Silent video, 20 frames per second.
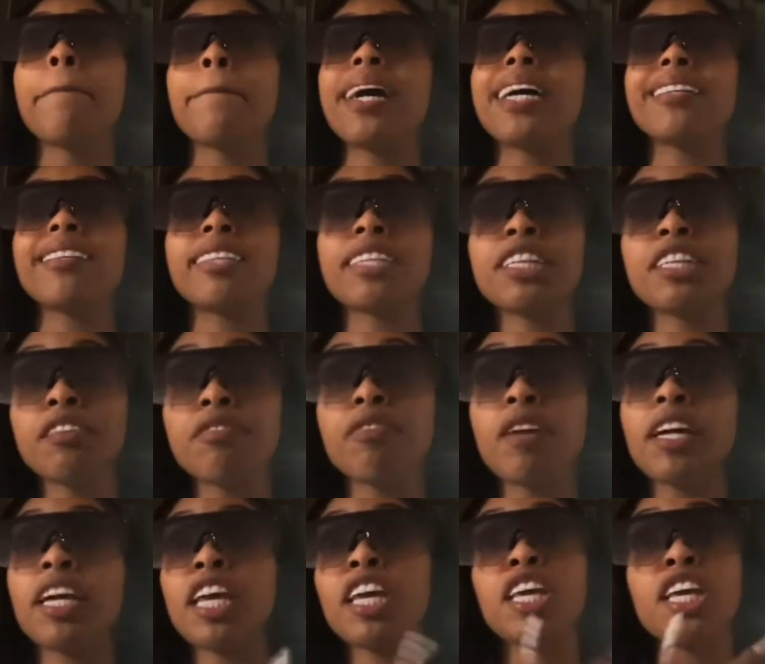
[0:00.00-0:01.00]
My senior
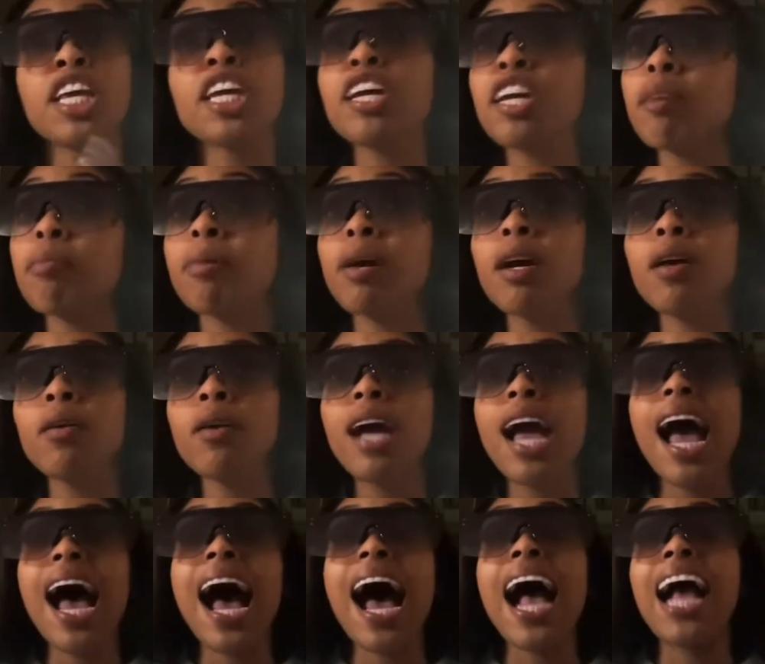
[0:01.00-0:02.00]
fucking year, bro,
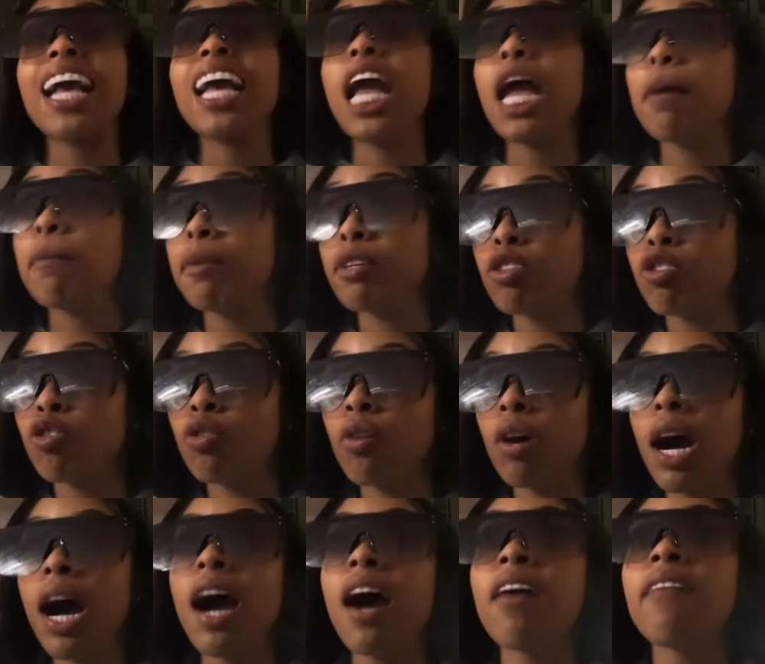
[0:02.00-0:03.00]
I came to
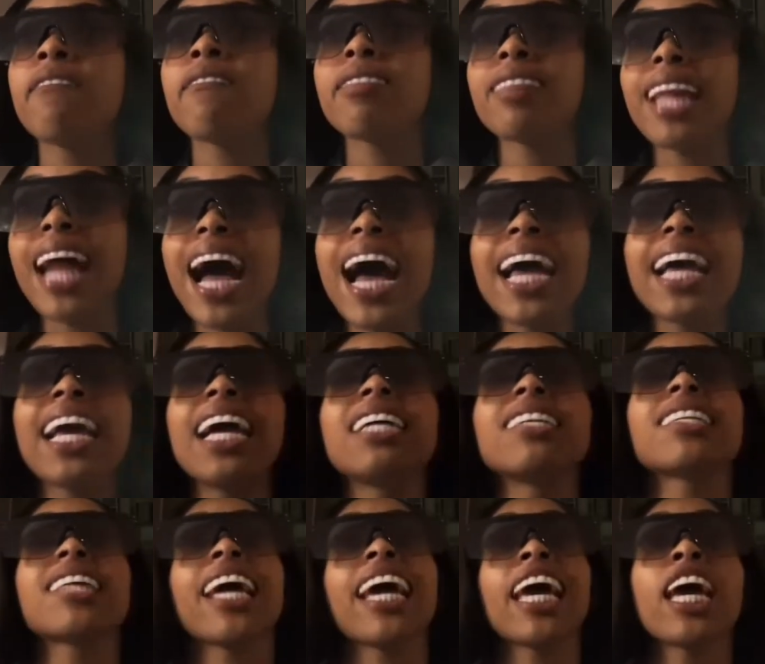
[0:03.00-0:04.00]
school fly
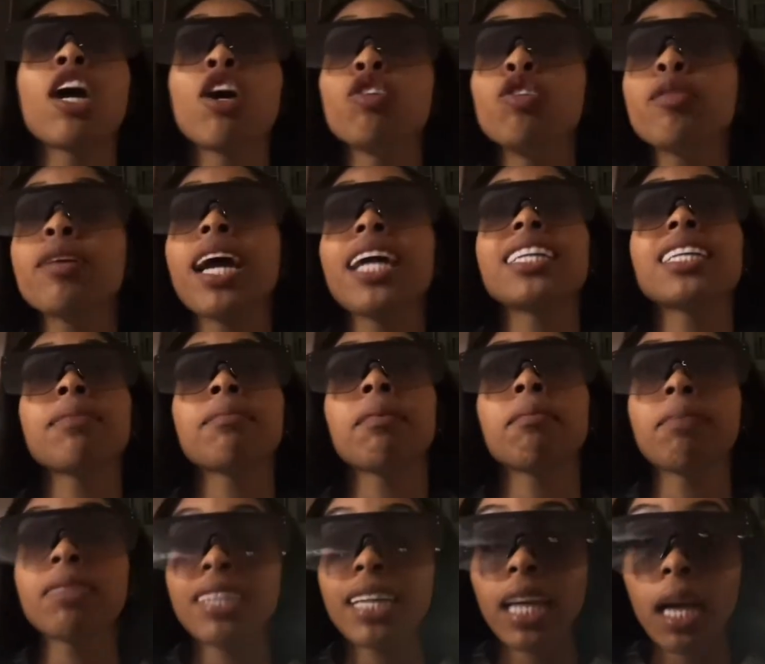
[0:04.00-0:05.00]
as hell. You can't tell
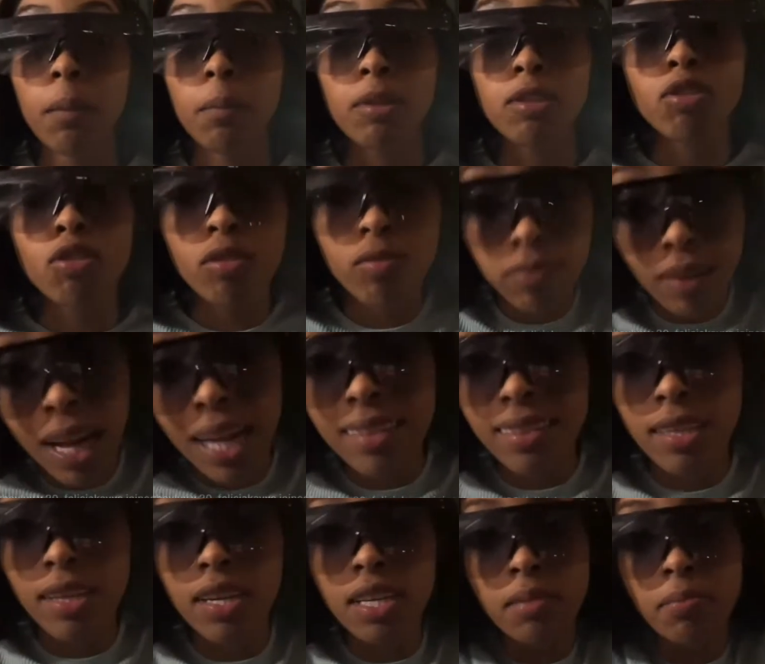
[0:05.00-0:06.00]
me, bitch, I came to school fly
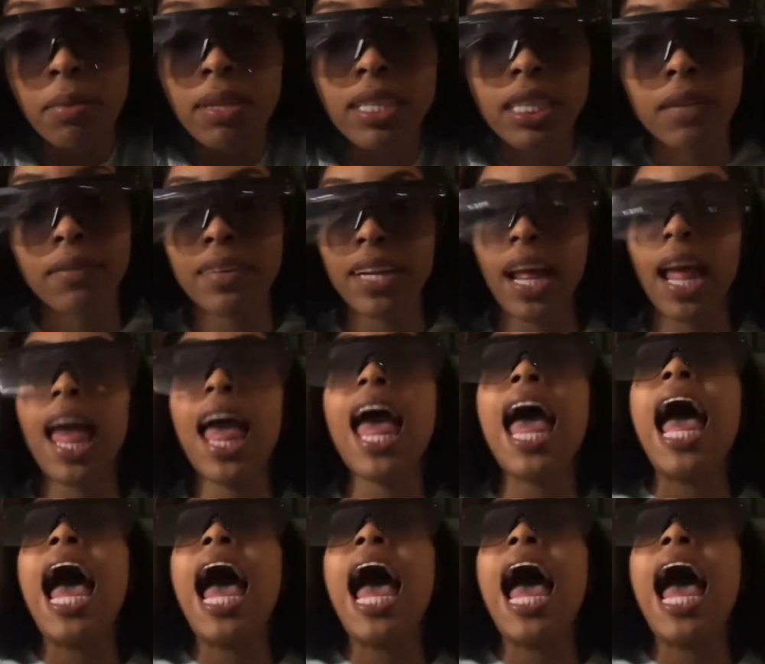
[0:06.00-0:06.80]
as hell. It's missed every day.